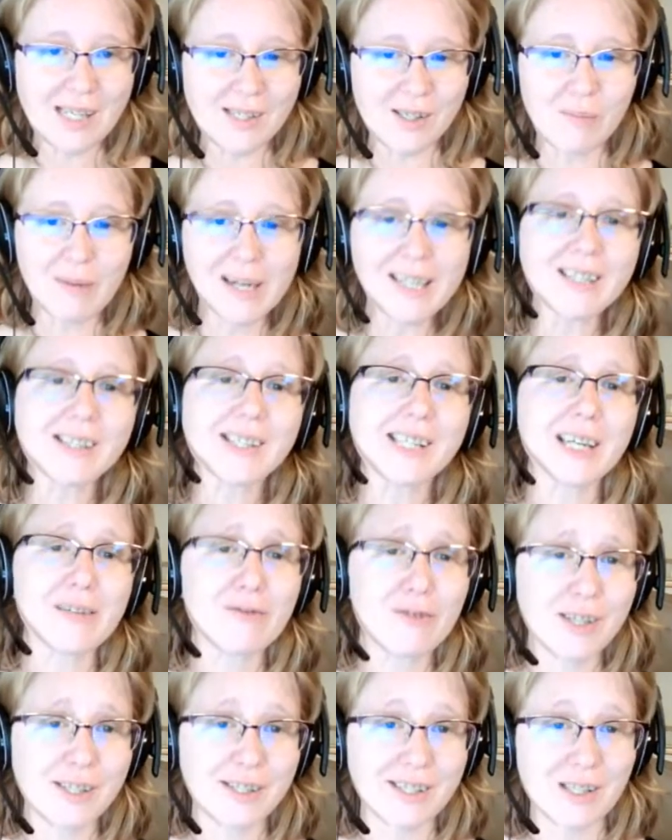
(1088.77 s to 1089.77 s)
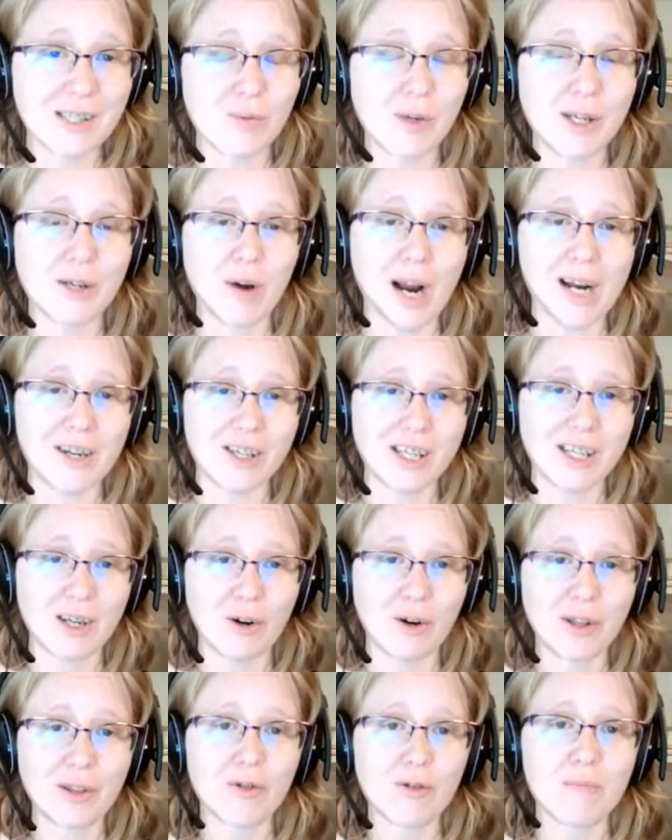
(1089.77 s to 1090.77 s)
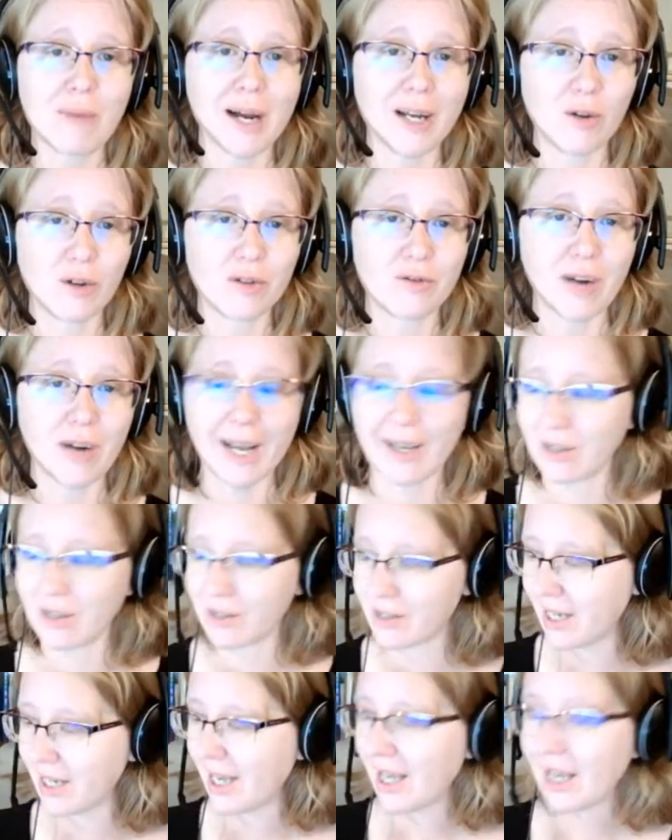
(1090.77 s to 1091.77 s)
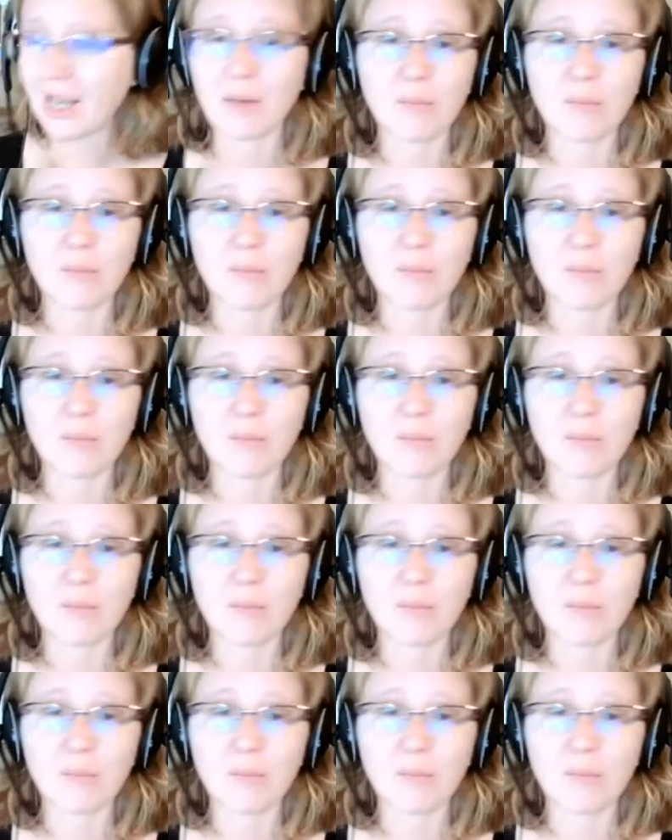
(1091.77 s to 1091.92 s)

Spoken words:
So my discoveries this week were actually going through my old files